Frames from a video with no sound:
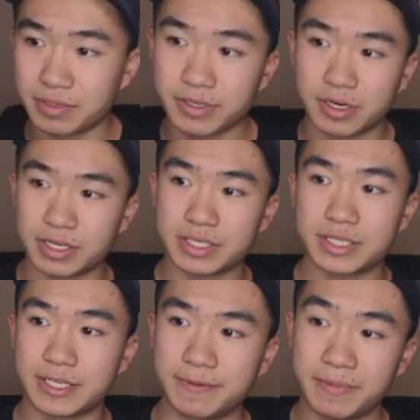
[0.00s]
to be
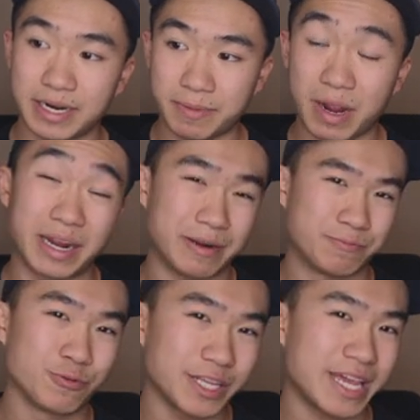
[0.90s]
honest, um, and I'm, I
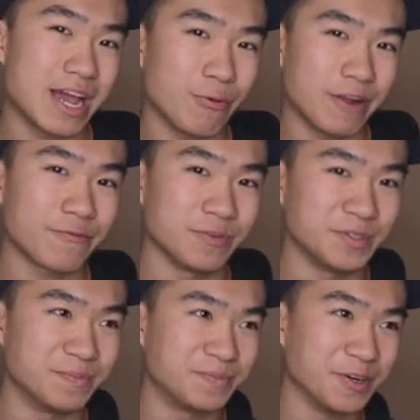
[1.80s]
really can't wait for him
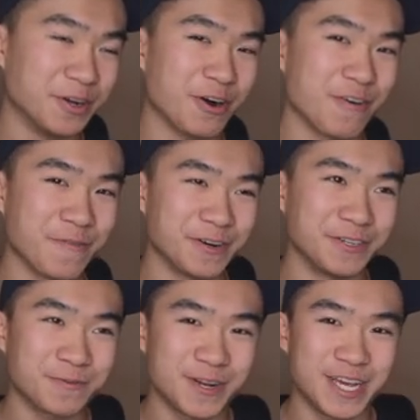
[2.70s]
to go to Harvard
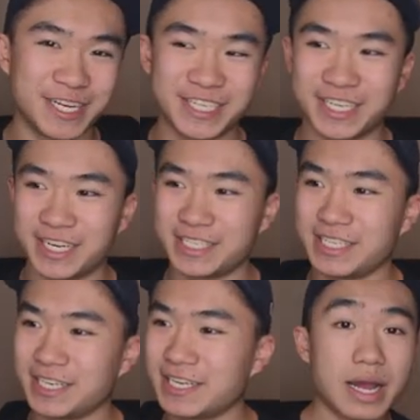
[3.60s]
in twenty eighteen nineteen.